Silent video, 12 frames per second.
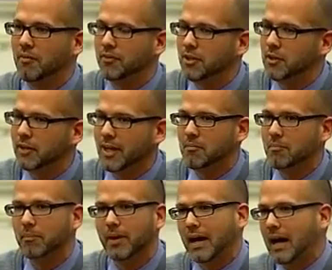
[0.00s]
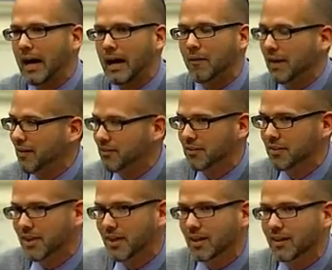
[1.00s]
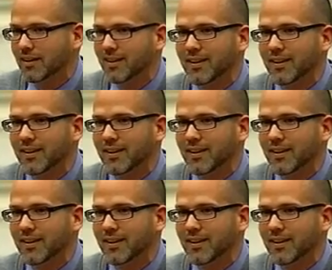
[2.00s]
a video game. But I would have to think